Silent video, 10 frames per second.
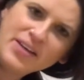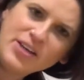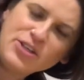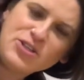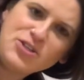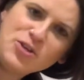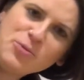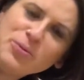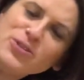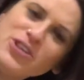
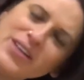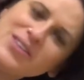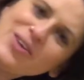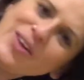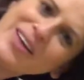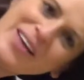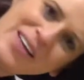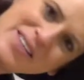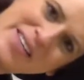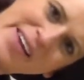Super gentle and
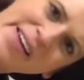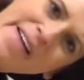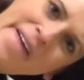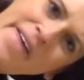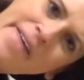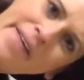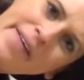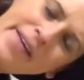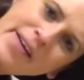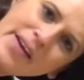easy.
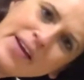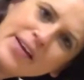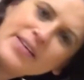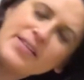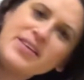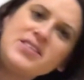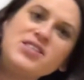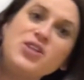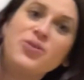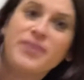Now this
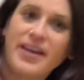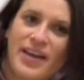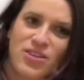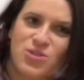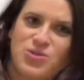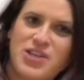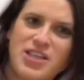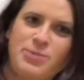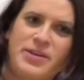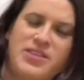is a great
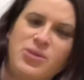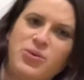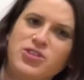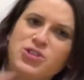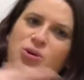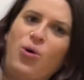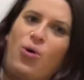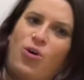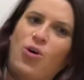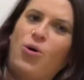exercise because it works your
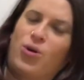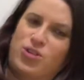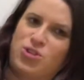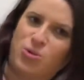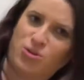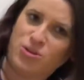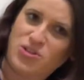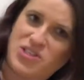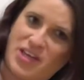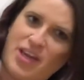whole core,
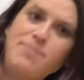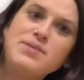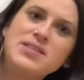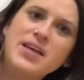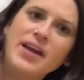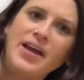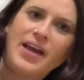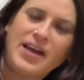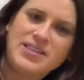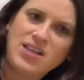shoulders to hips.
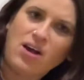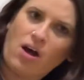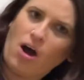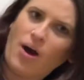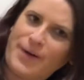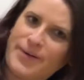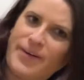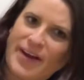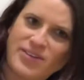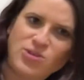It's a
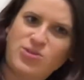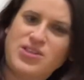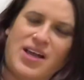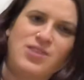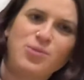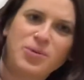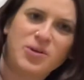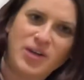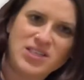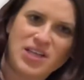harder exercise. We're
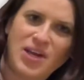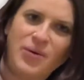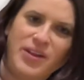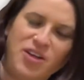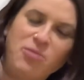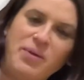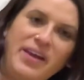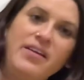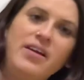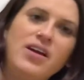progressing you a little
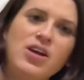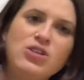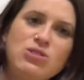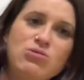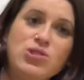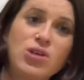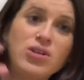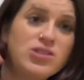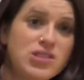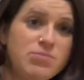bit. So
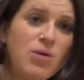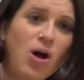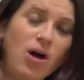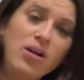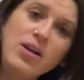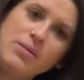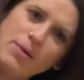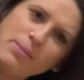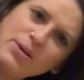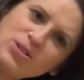start small.
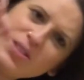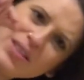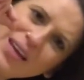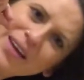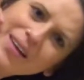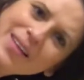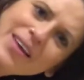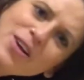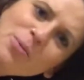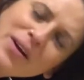Maybe you just get a
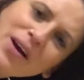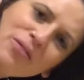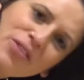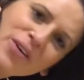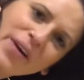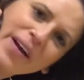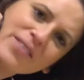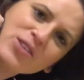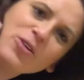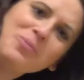little bit off the
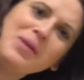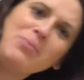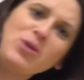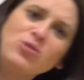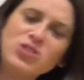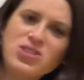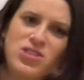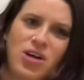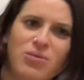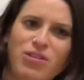ground, or maybe you just
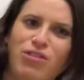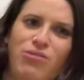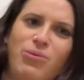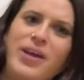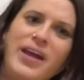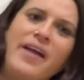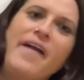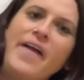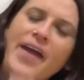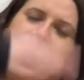start with 3.
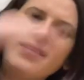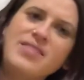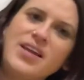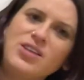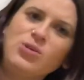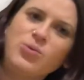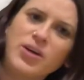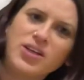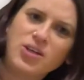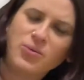And then you
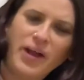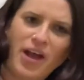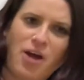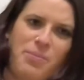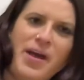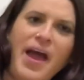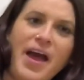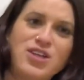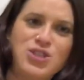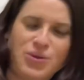work your way up
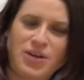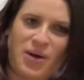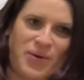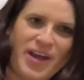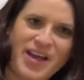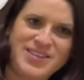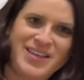as you go and as it